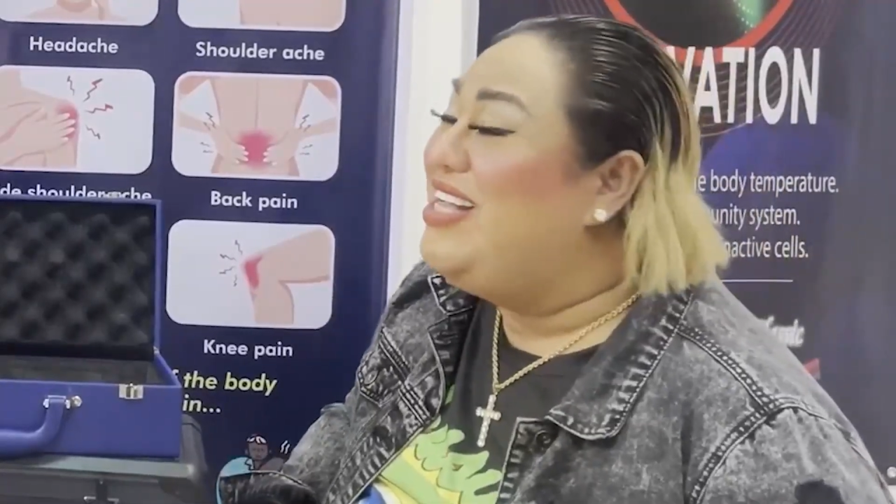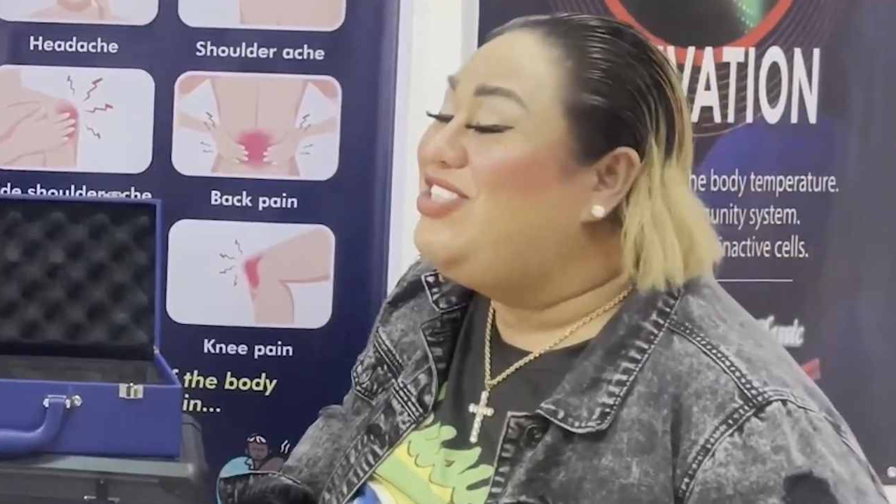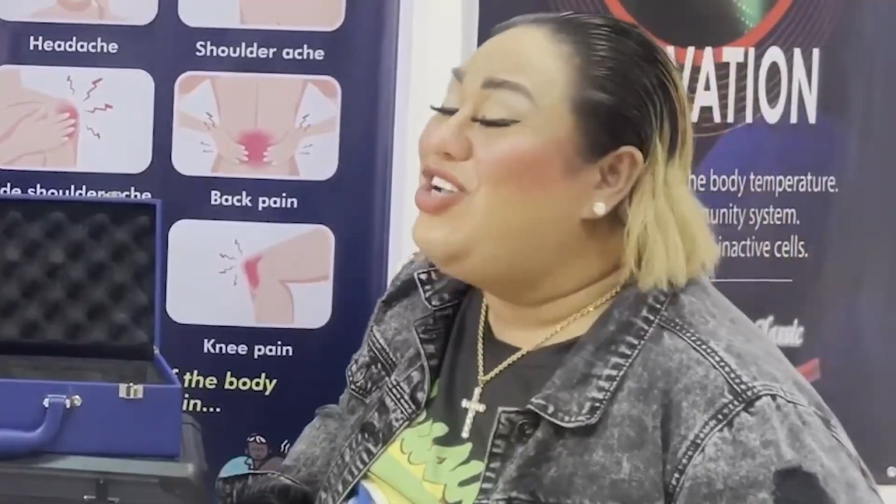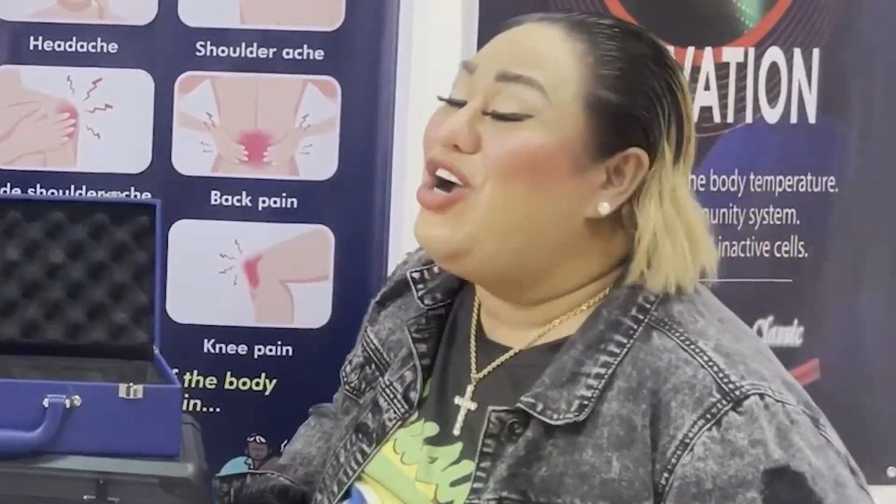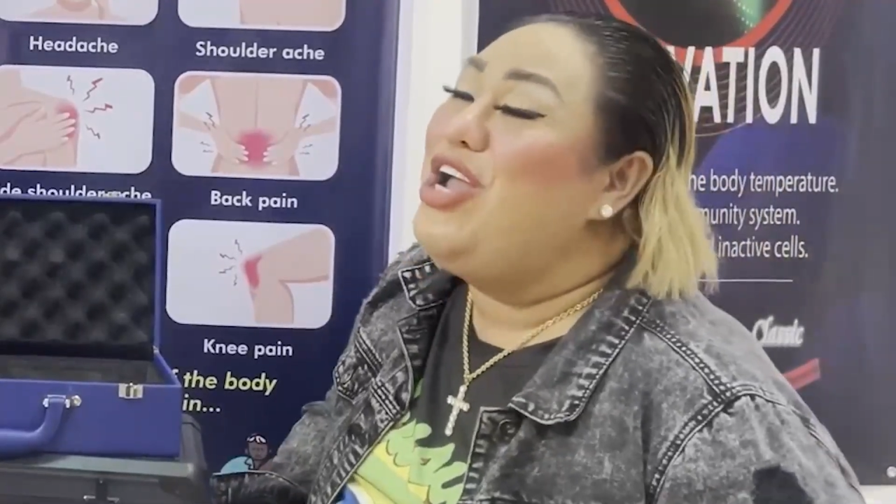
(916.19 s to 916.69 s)

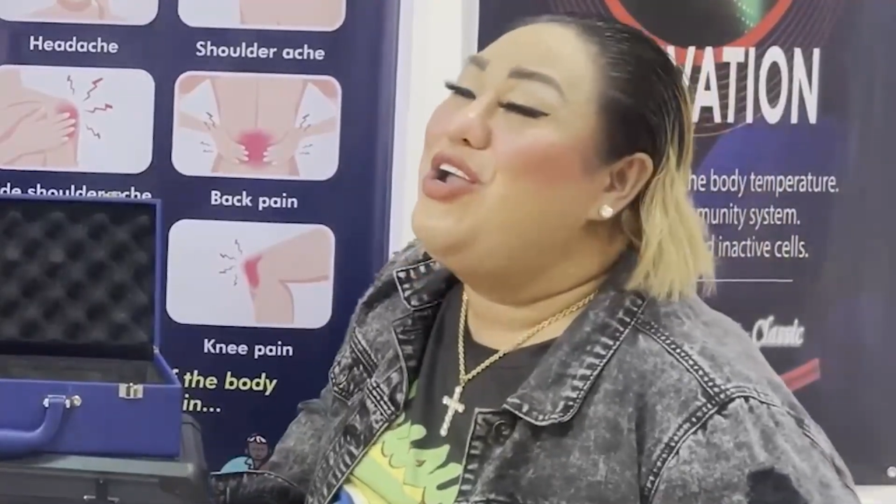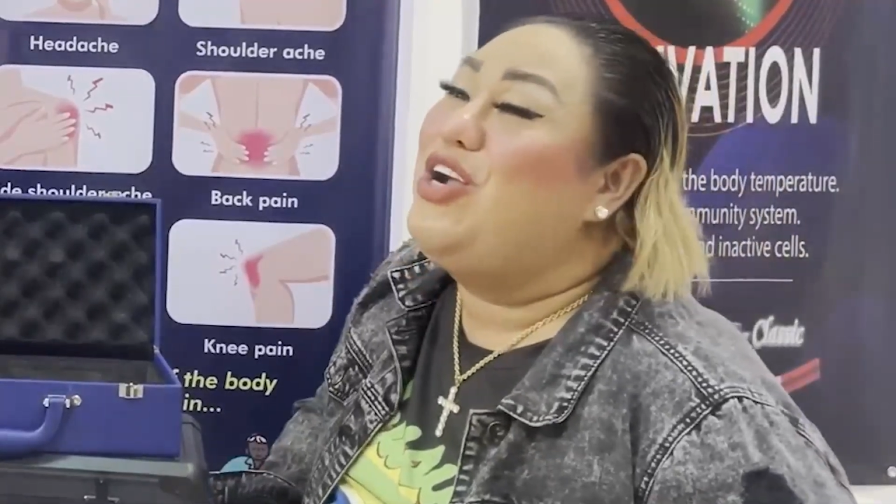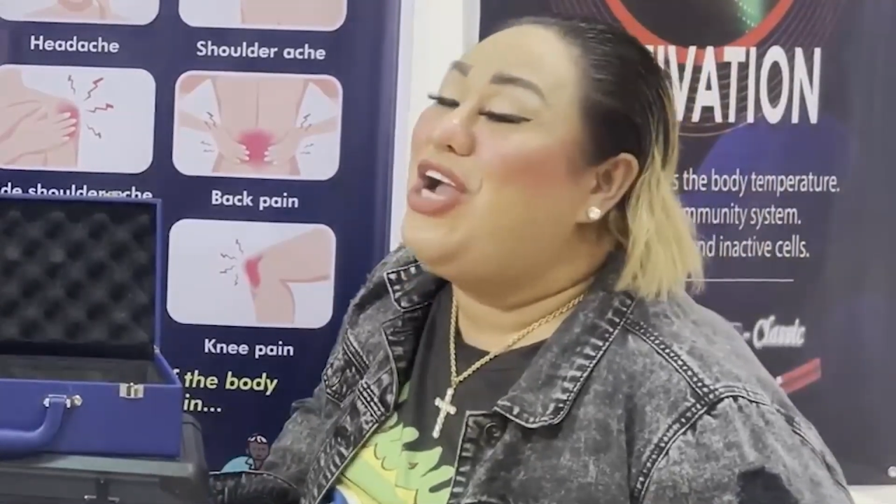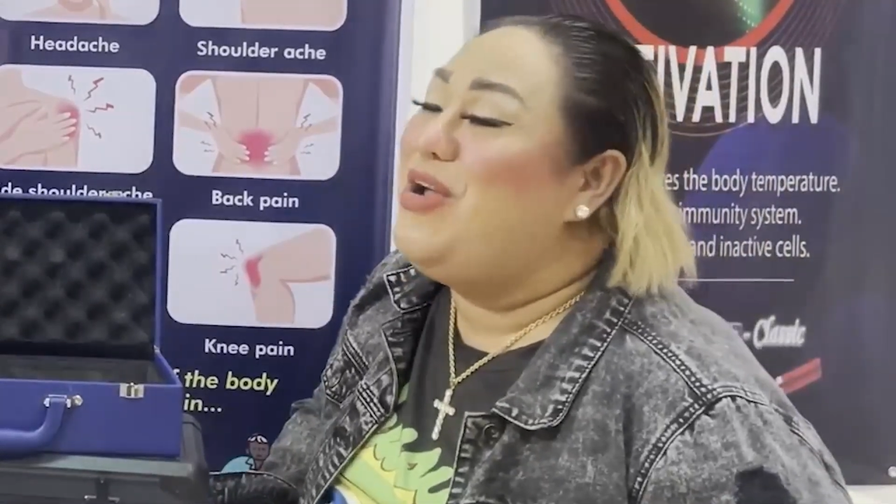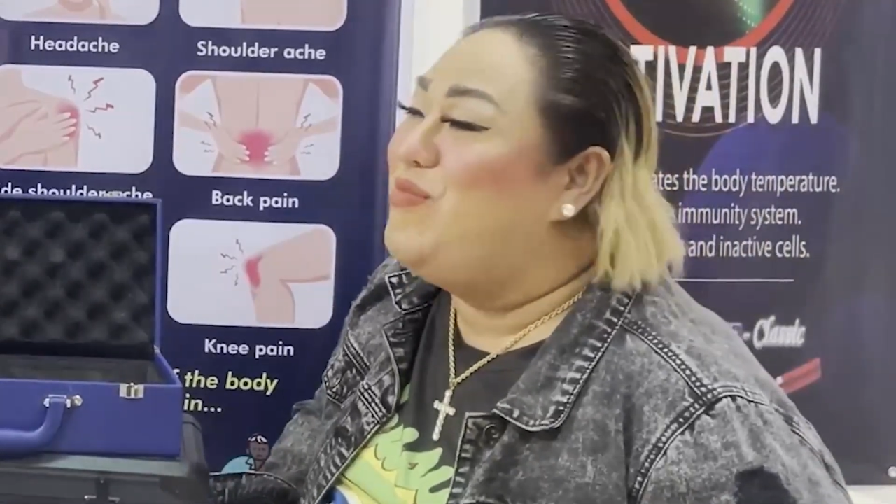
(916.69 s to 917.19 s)
Tsaka yung
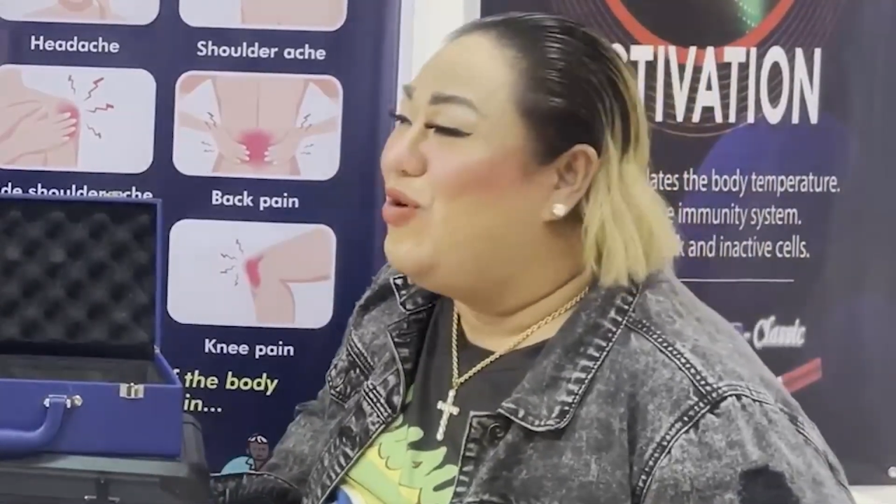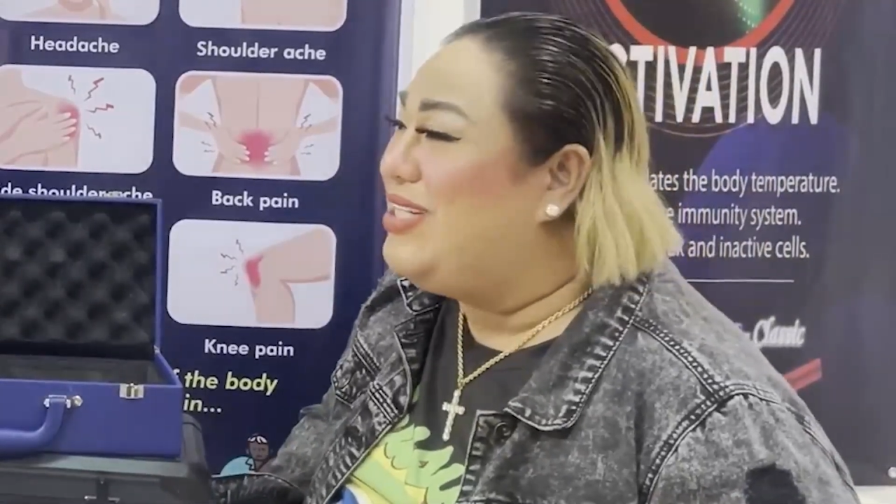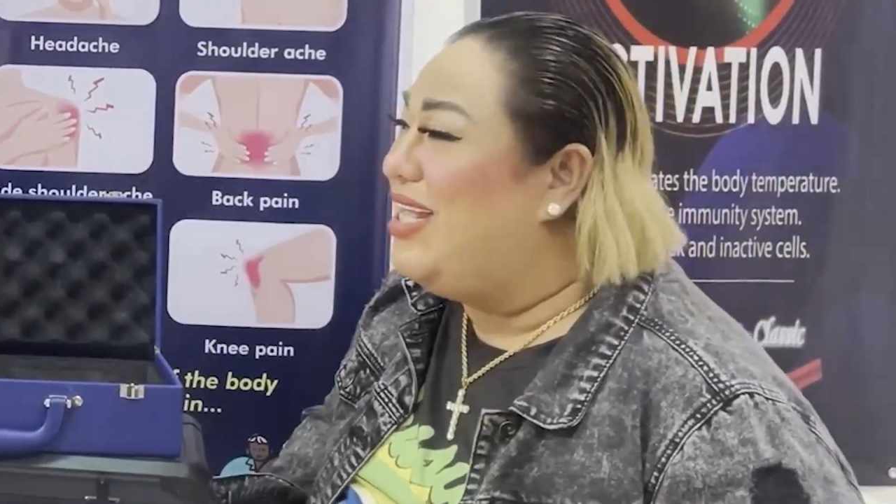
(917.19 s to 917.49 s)
kay boss.